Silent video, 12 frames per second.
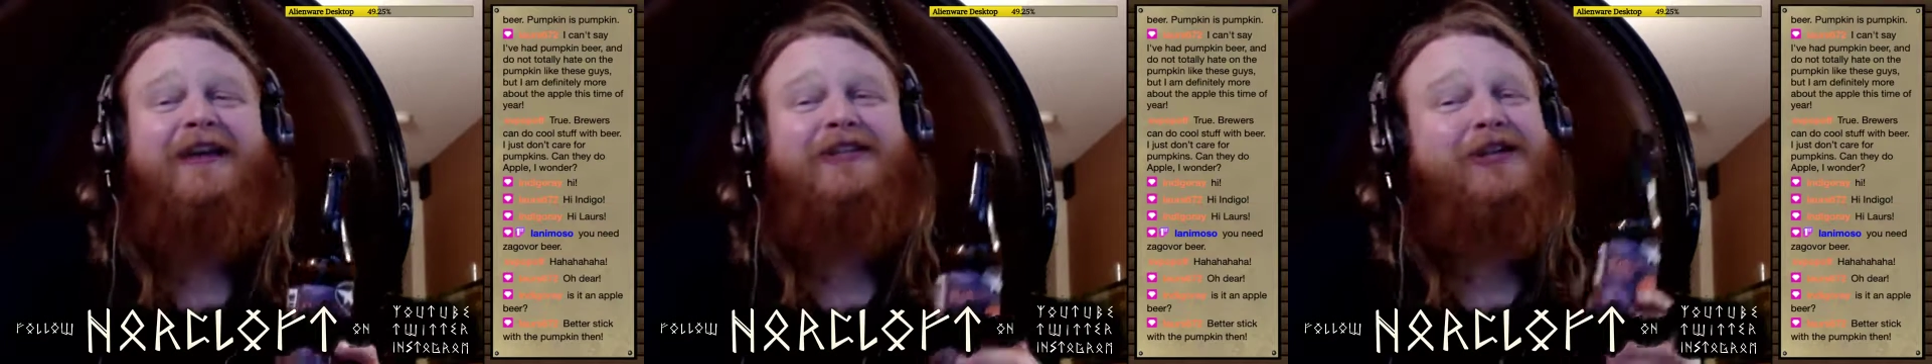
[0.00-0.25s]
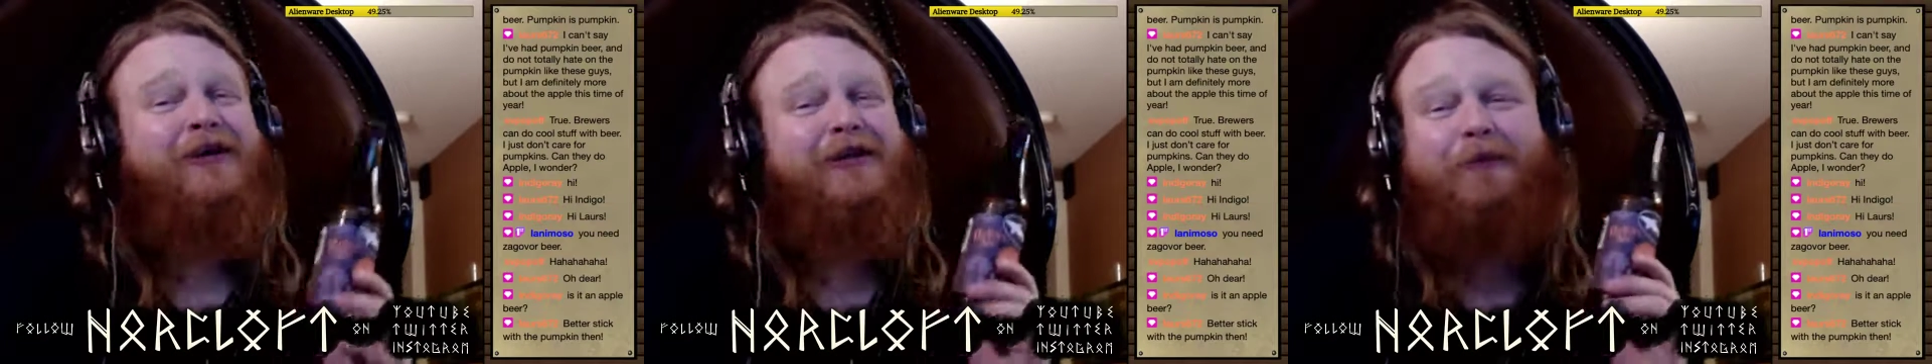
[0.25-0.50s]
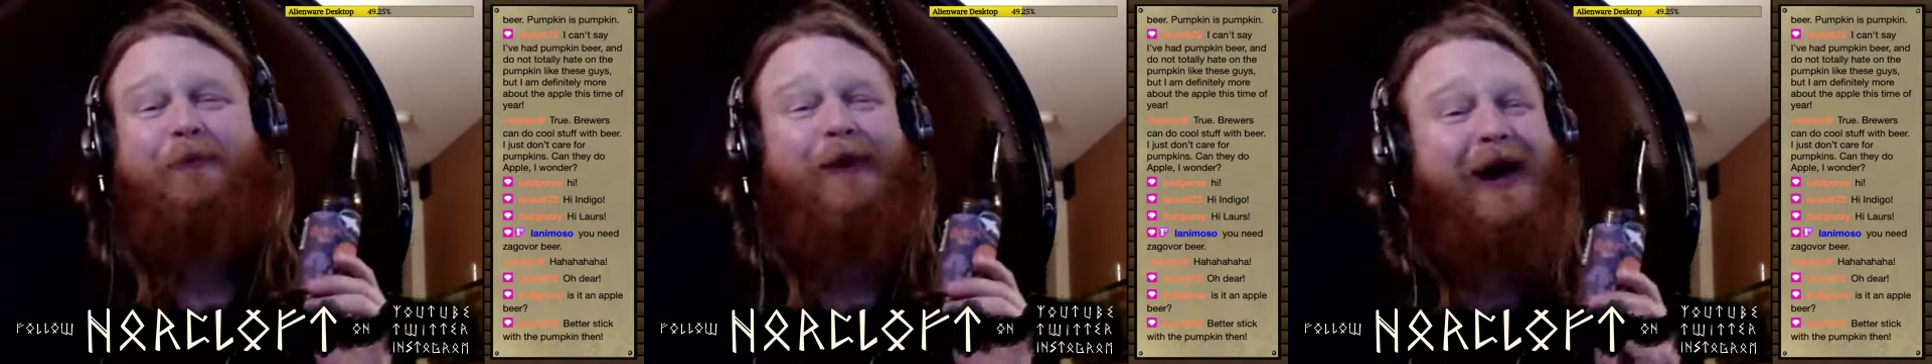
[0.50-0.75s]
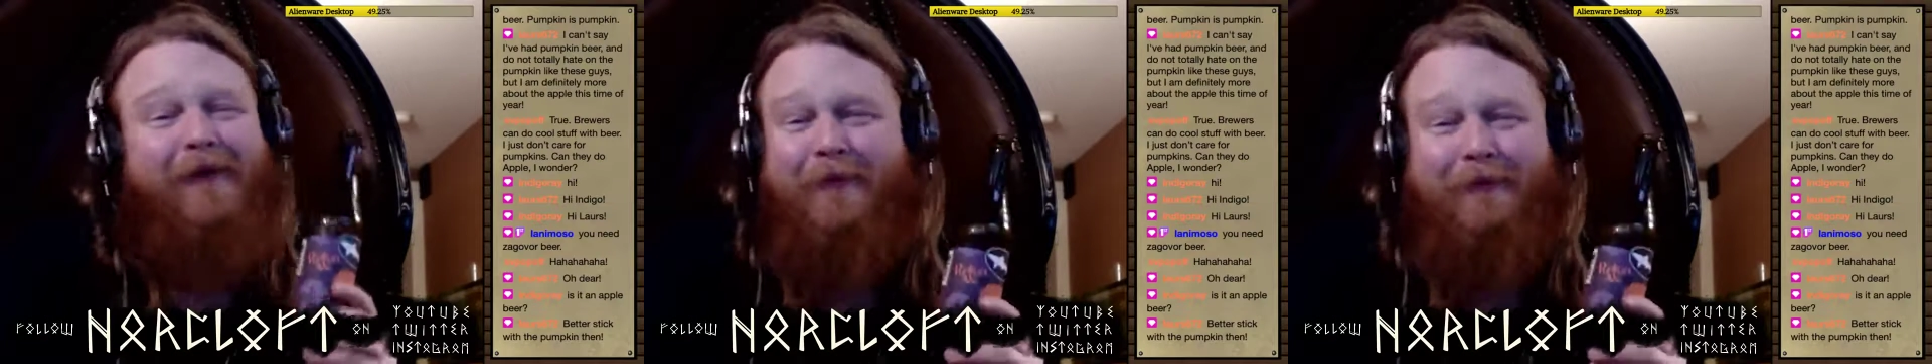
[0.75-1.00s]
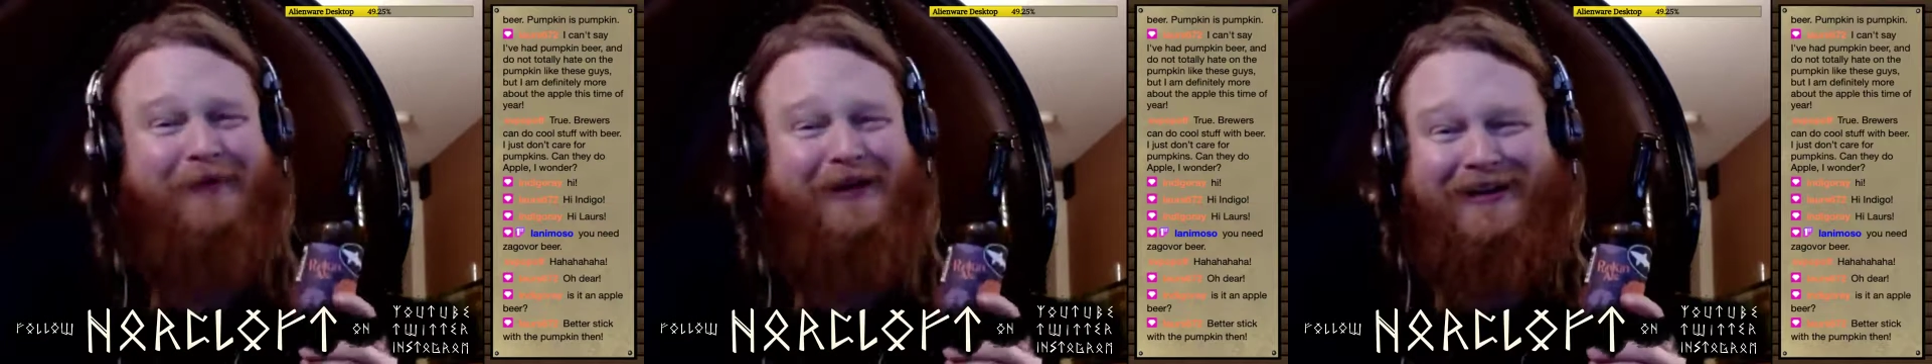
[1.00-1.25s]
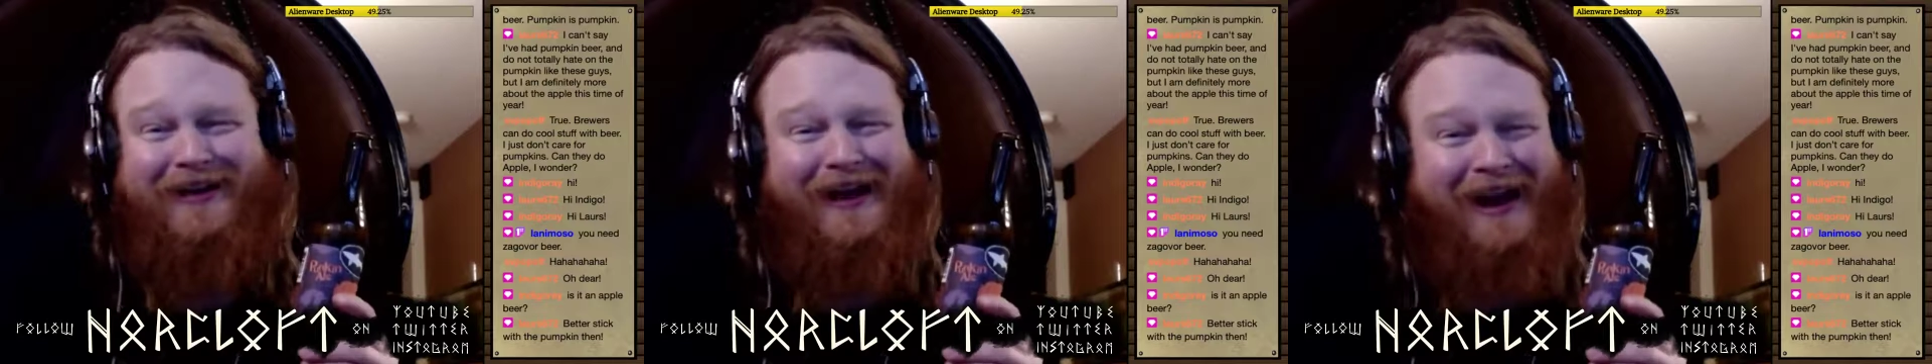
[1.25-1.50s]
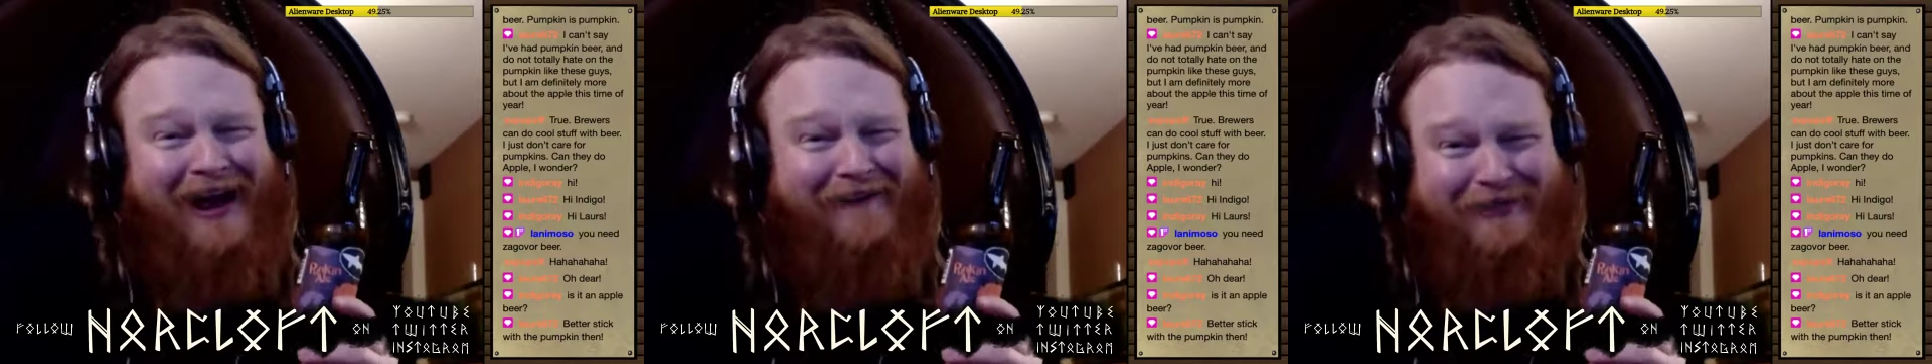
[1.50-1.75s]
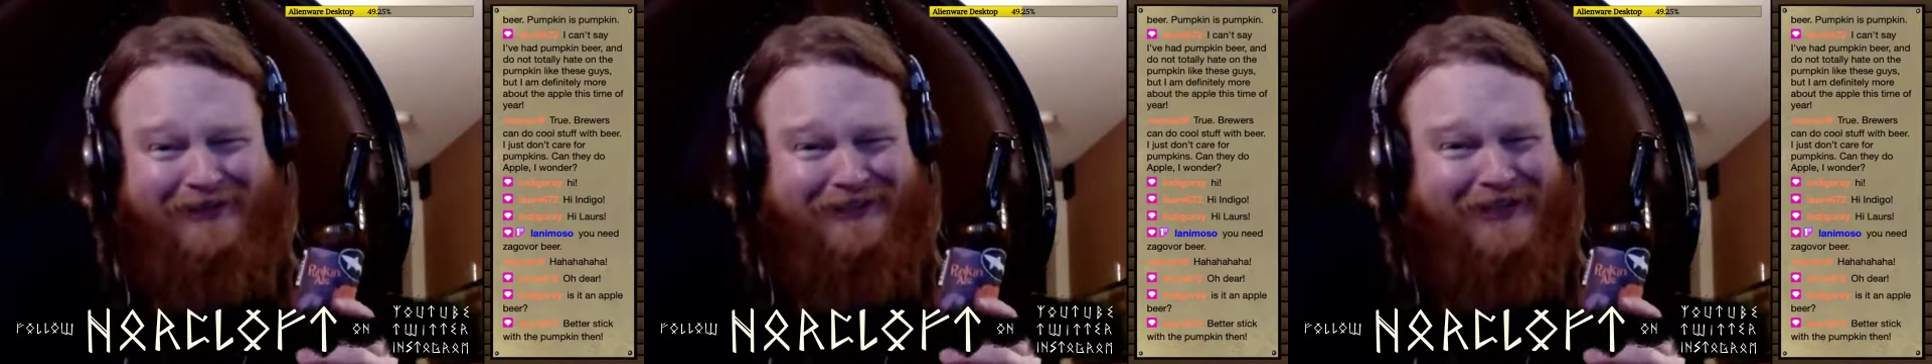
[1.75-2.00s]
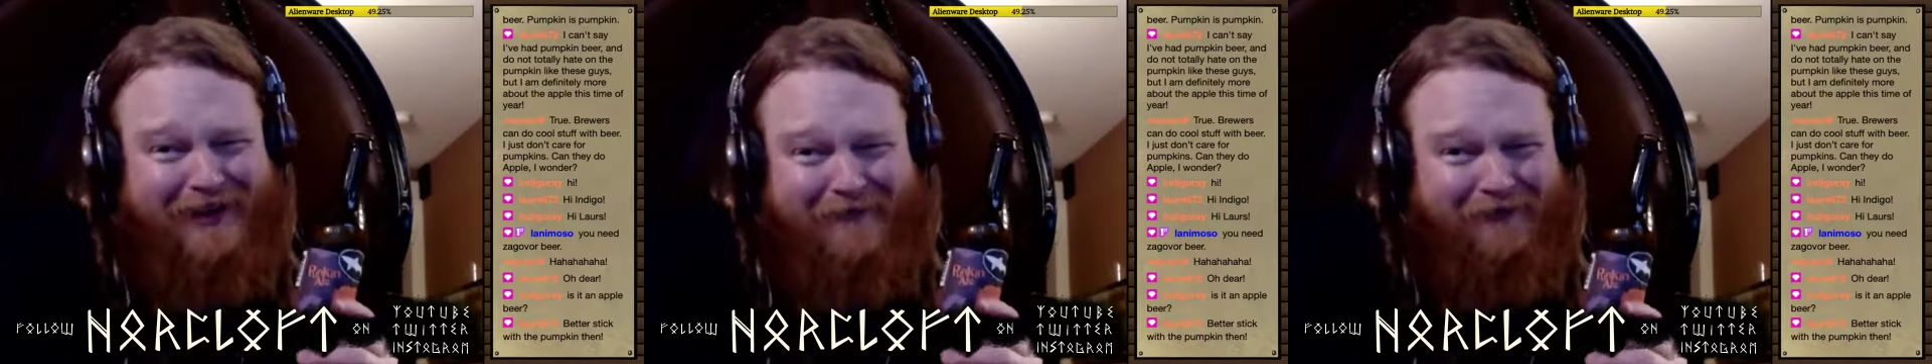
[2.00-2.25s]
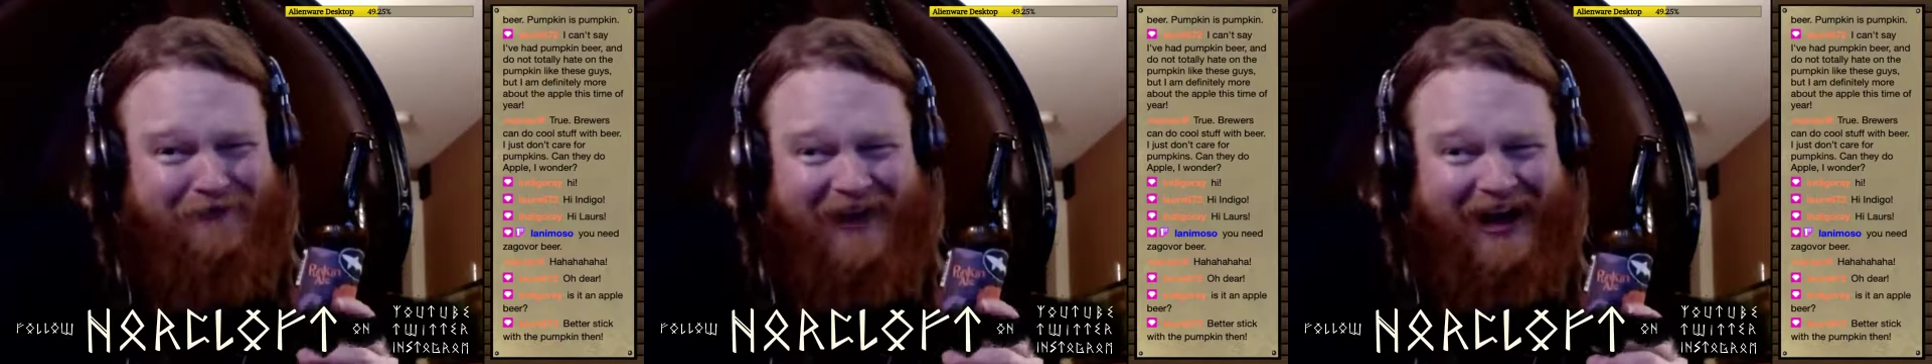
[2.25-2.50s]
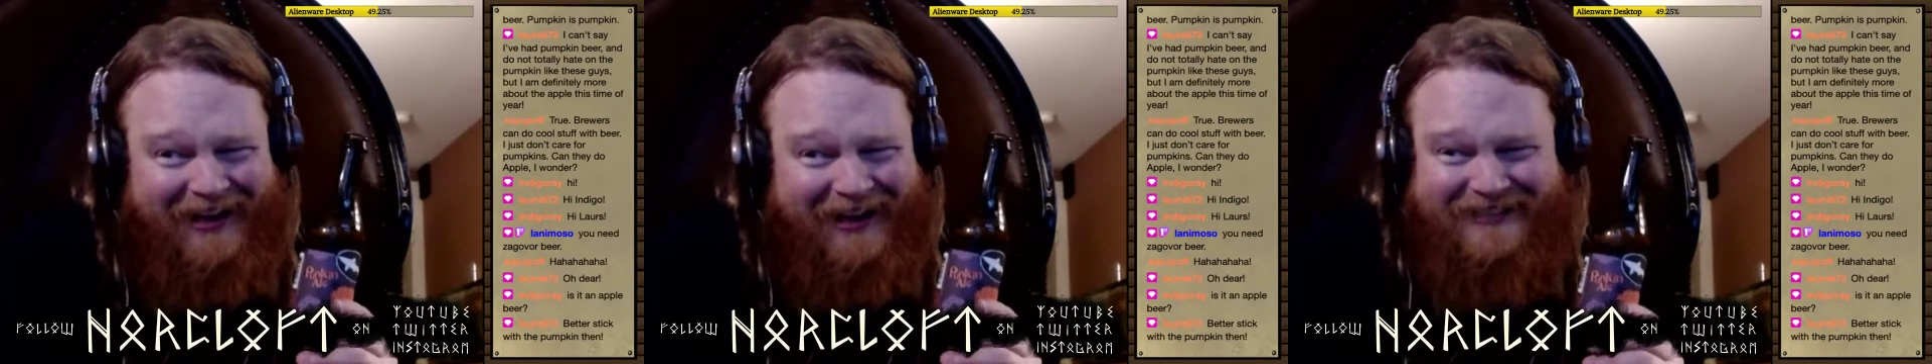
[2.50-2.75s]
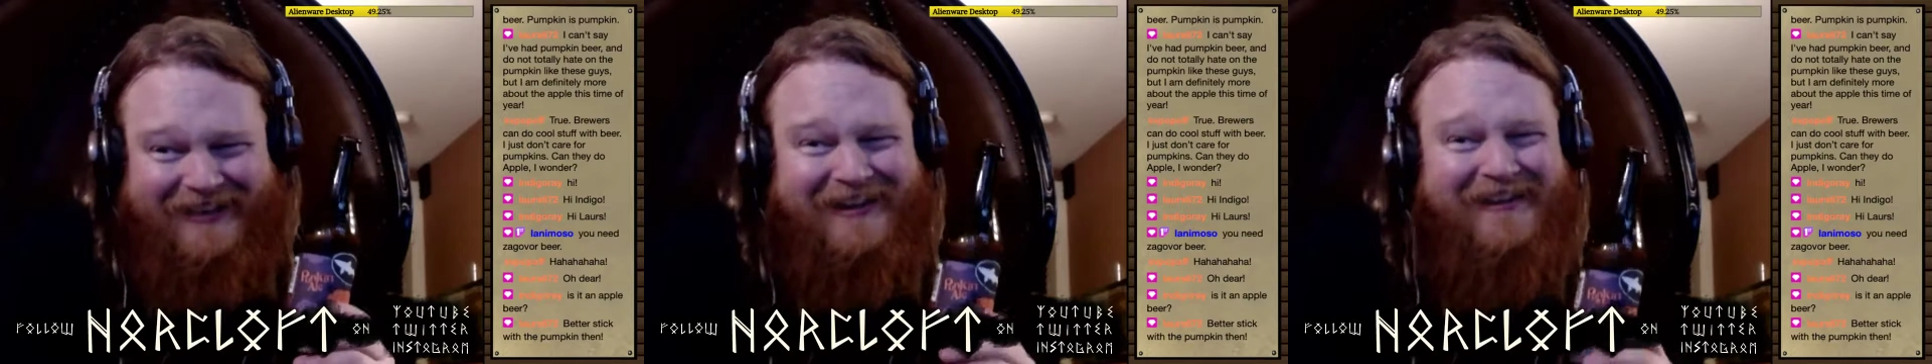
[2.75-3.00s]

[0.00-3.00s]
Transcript: So it's probably gonna have the same effect.